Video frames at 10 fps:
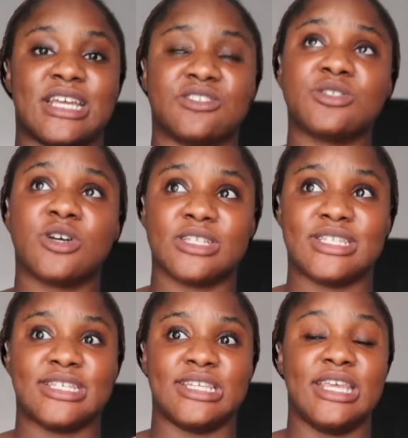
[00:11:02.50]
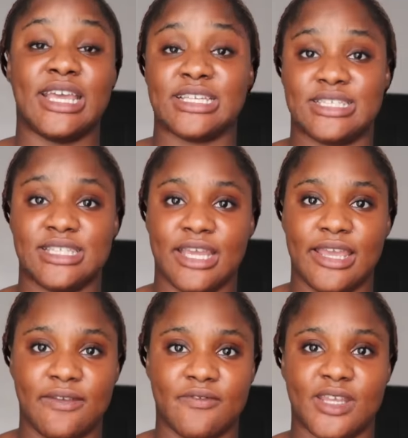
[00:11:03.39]
I just got it yesterday
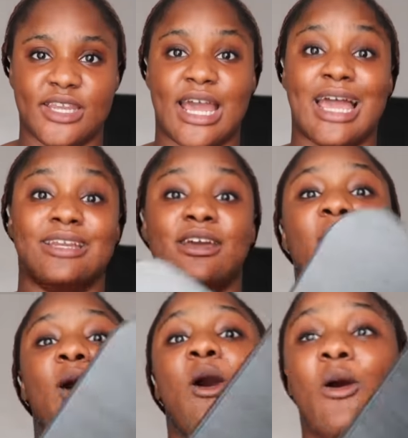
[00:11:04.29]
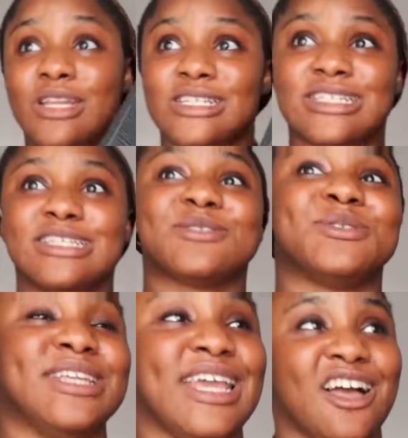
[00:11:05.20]
evening and honestly
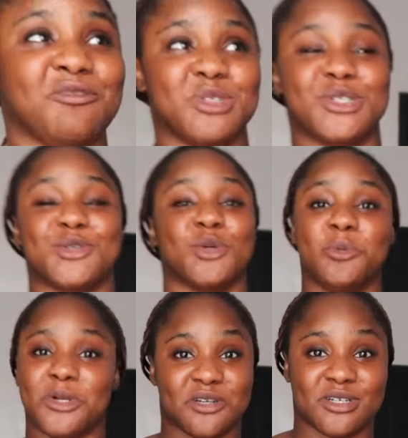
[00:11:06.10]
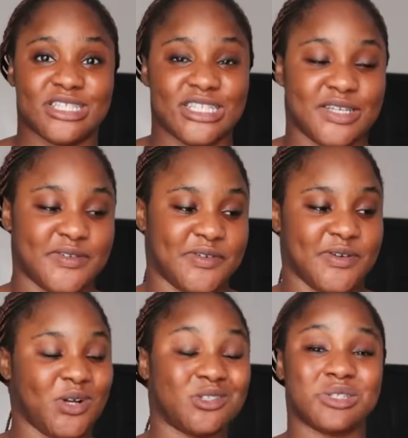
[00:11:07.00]
today i've been so productive
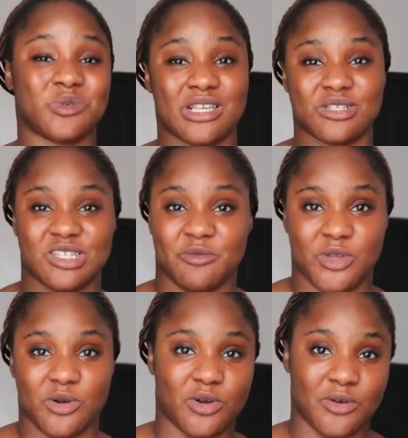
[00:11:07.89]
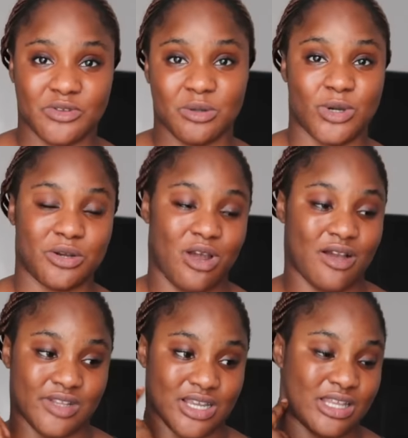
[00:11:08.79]
all this while it's because i've been uncomfortable i don't
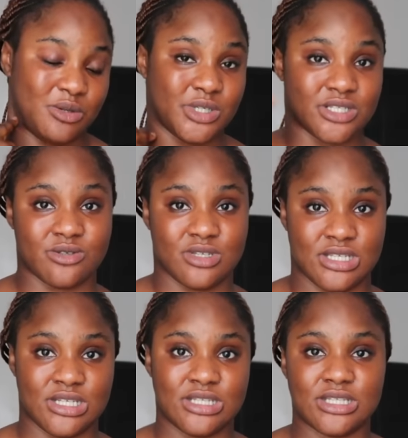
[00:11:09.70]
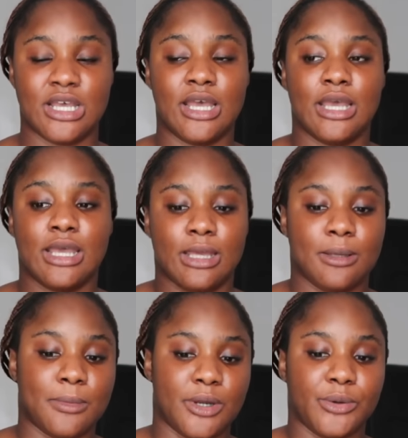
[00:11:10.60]
have like anywhere to sit
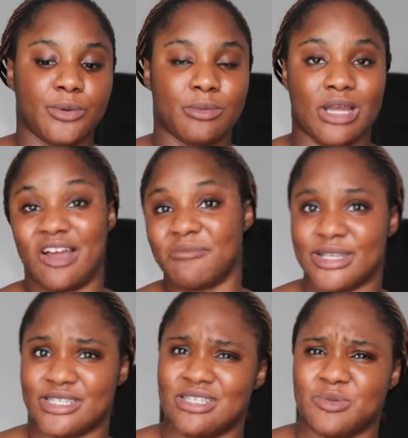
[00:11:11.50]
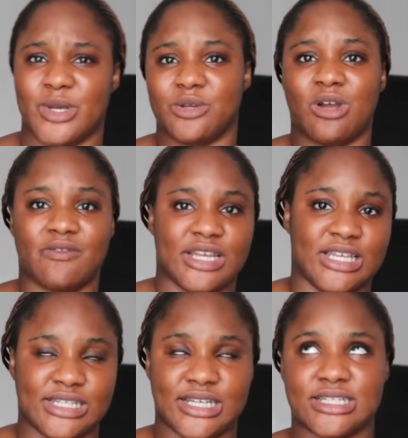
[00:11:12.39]
in my room i have my seats but i don't have like a
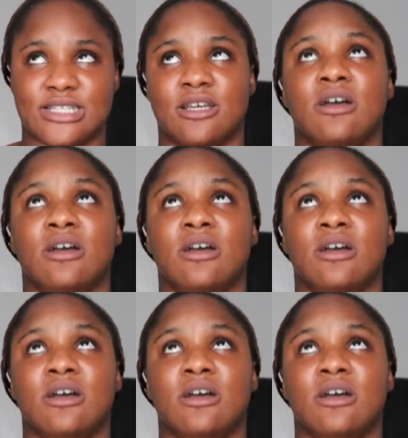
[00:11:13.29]
desk